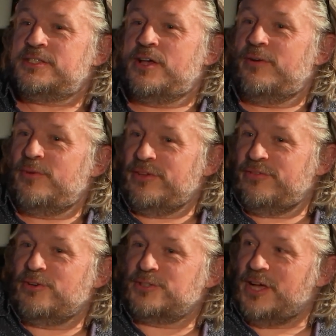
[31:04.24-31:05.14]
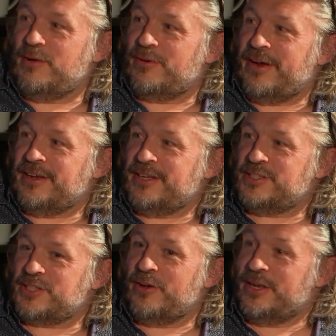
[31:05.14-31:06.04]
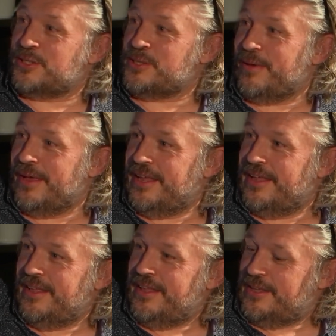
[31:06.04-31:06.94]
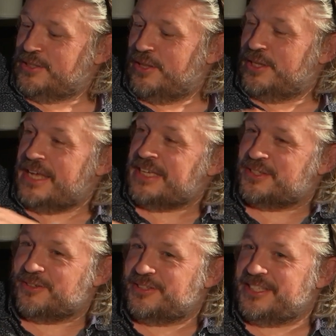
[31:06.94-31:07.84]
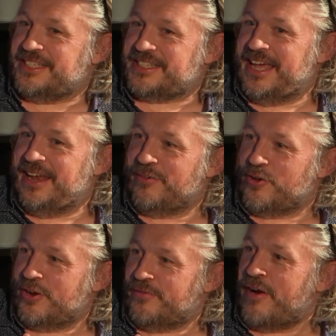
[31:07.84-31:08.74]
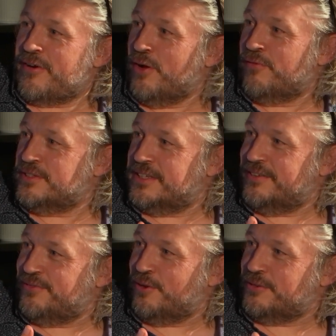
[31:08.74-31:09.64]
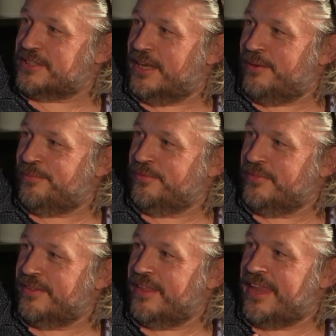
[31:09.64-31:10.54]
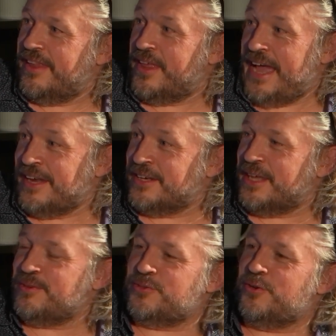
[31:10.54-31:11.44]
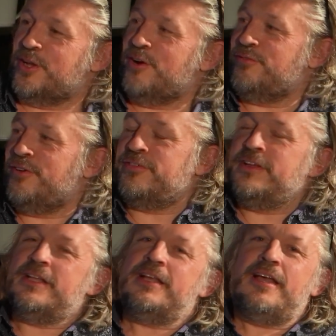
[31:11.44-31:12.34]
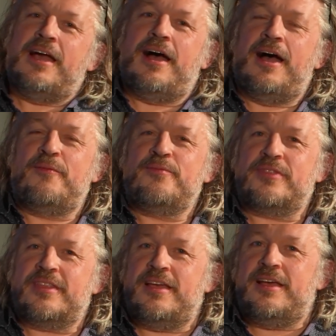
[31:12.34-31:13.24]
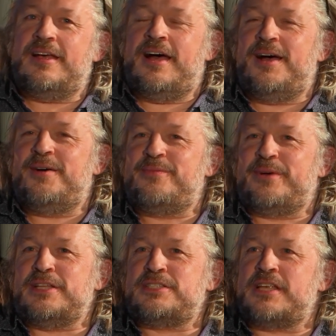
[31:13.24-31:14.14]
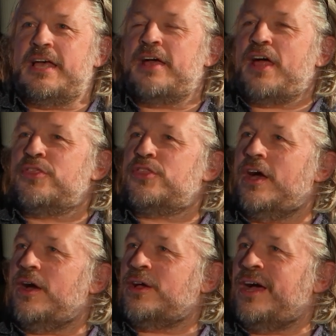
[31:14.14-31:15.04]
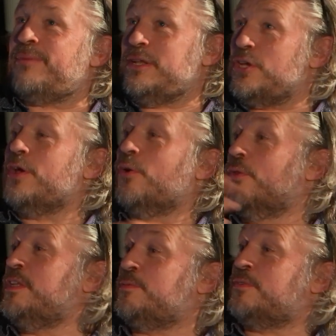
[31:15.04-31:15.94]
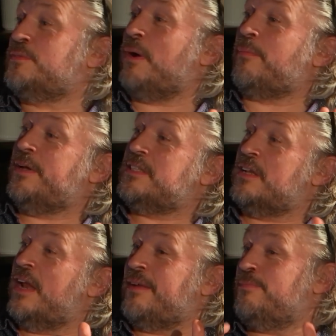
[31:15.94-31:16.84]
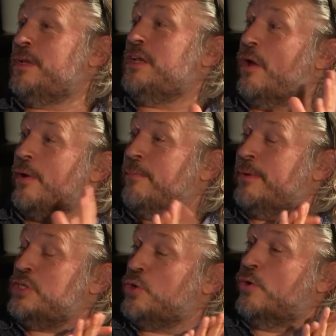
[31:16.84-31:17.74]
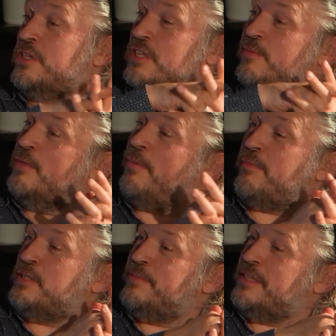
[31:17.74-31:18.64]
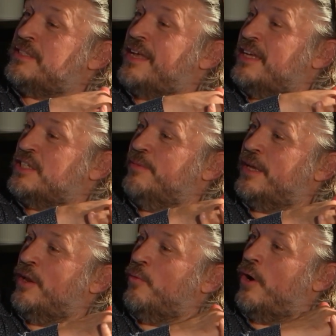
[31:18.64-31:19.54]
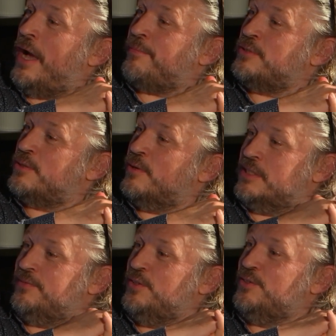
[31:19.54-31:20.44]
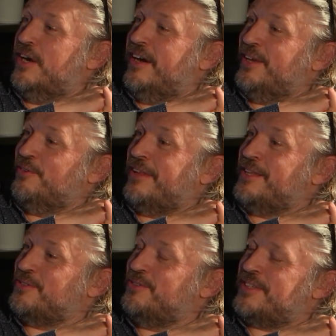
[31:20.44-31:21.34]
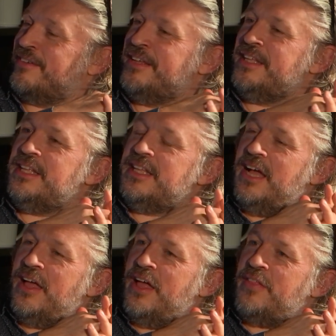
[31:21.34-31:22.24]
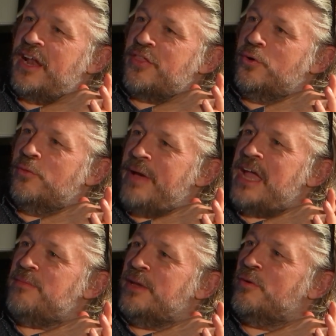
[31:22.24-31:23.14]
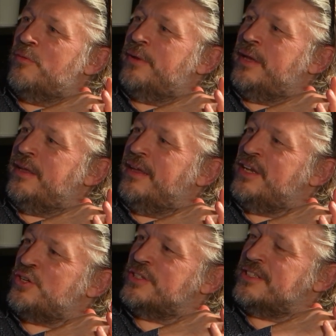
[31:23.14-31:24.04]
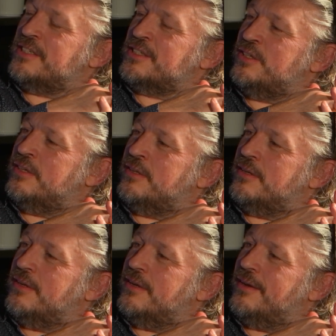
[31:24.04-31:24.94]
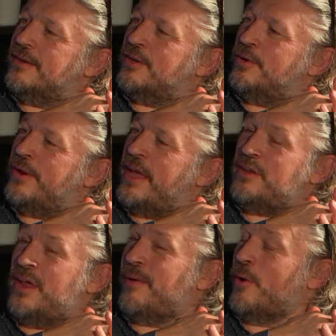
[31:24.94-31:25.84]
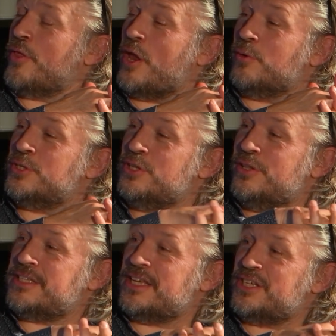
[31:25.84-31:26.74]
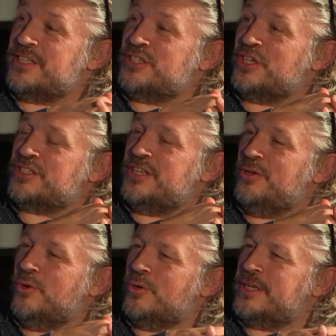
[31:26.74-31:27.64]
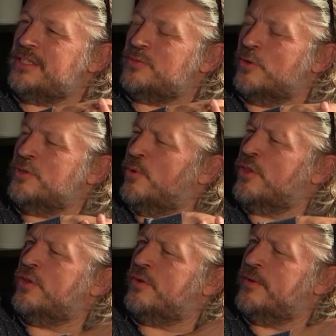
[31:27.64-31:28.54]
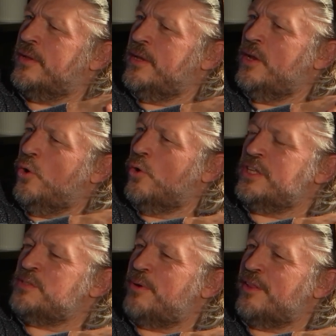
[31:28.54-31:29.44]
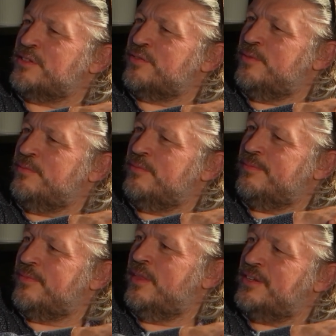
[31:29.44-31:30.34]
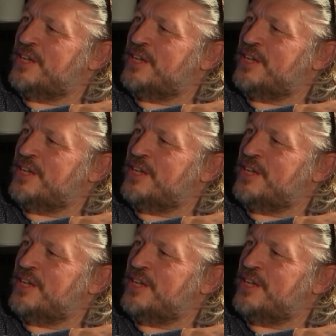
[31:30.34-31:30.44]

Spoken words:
so with a false arm around it, so it looks a bit. So the testicle sits there, and I've got a very obviously false arm that the hand keeps falling off of. I've been doing all these puppets, and I've been talking to them, and the puppets have been saying to me, what happens to us if you die and all that sort of stuff. And then I thought maybe it would be interesting to create, and I'm not the only one to do this, actually. Justin Hawkins, one of the Hawkins brothers from The